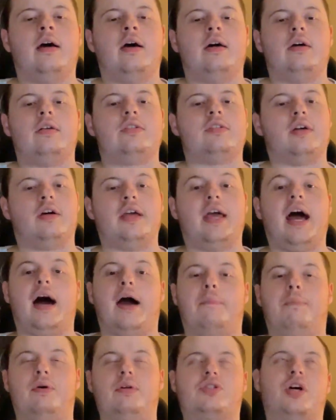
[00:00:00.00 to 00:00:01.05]
So yeah,
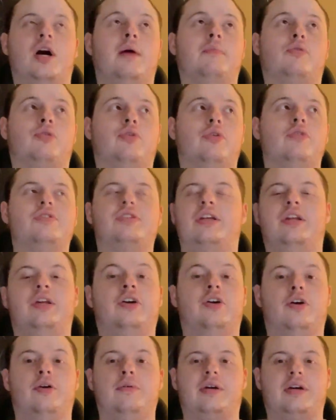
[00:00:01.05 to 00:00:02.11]
I put Tom Cruise in
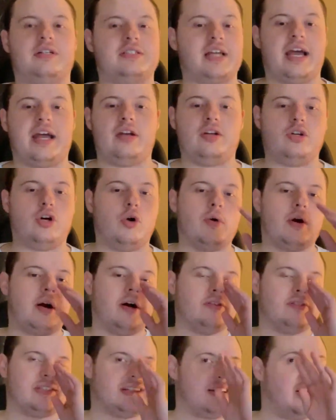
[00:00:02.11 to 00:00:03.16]
here because I had nowhere
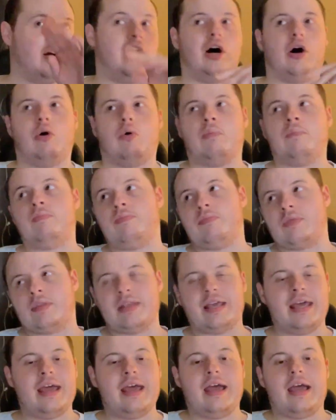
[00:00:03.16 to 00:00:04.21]
else to go.
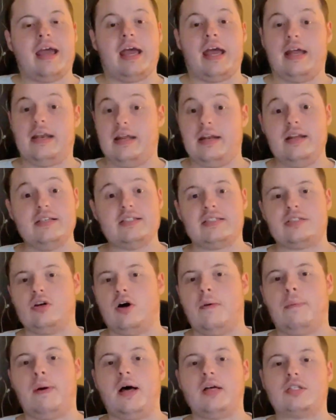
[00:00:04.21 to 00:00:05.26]
And it is
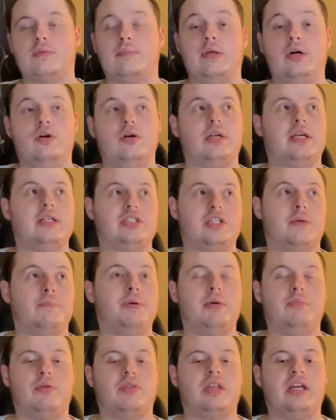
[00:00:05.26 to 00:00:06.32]
still a possibility. Some
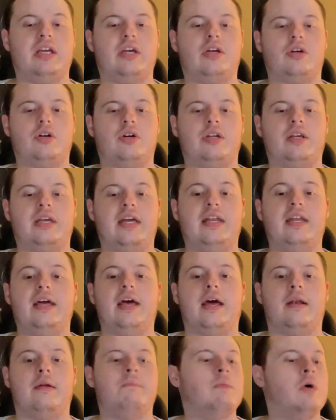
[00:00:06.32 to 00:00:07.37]
people think he could get
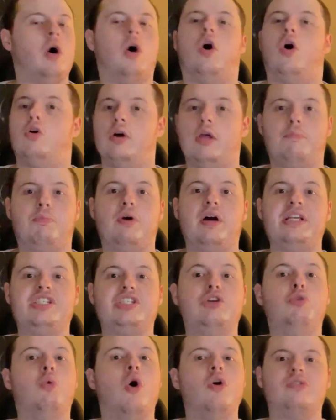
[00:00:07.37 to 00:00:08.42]
in. Only place
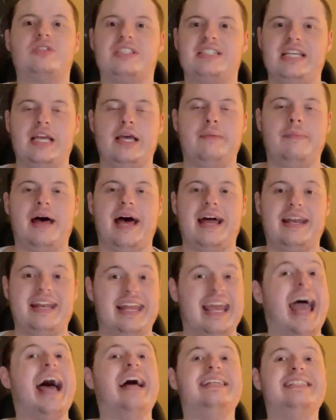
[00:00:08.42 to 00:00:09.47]
you won't see him
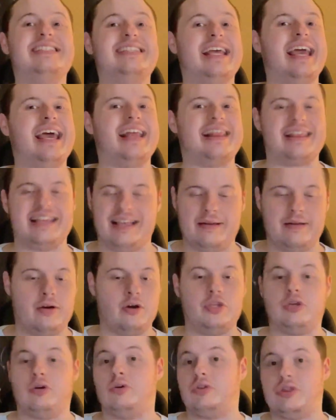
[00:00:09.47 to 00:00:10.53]
at
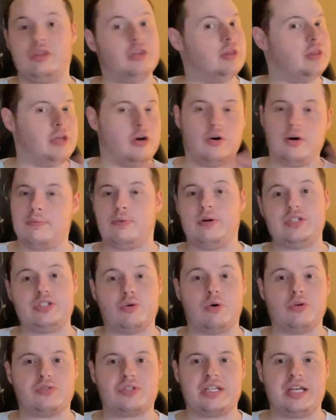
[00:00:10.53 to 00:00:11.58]
the only place you
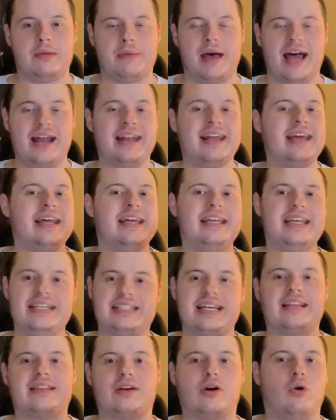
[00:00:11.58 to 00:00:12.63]
won't see him at is
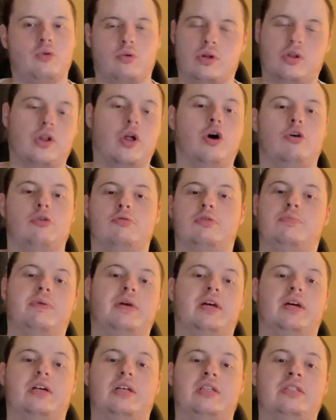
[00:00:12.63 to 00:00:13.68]
at the Golden Globes,
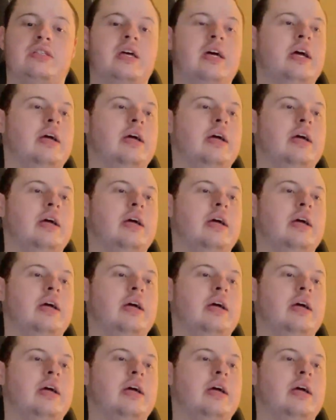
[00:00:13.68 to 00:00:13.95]
because